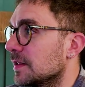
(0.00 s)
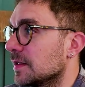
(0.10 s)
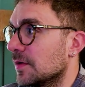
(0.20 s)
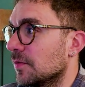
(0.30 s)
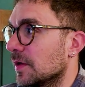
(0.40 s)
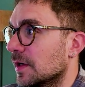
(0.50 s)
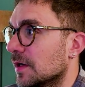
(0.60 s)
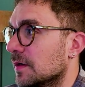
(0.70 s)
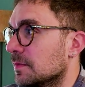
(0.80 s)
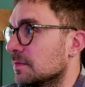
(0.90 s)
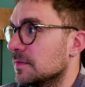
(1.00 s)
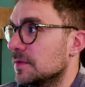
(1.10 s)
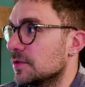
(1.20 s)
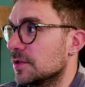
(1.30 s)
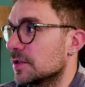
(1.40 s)
then we can
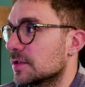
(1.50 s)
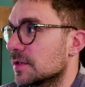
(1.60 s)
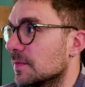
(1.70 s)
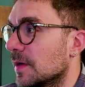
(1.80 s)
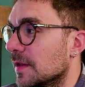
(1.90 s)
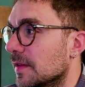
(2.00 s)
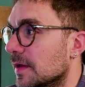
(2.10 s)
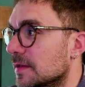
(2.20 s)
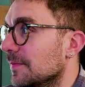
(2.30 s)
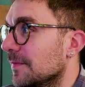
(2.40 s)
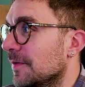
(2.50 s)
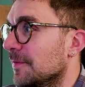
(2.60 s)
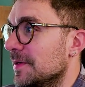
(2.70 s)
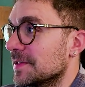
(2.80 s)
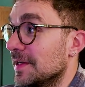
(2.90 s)
just validate
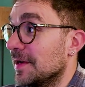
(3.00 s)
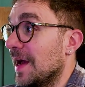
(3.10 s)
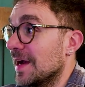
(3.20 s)
on Vercel.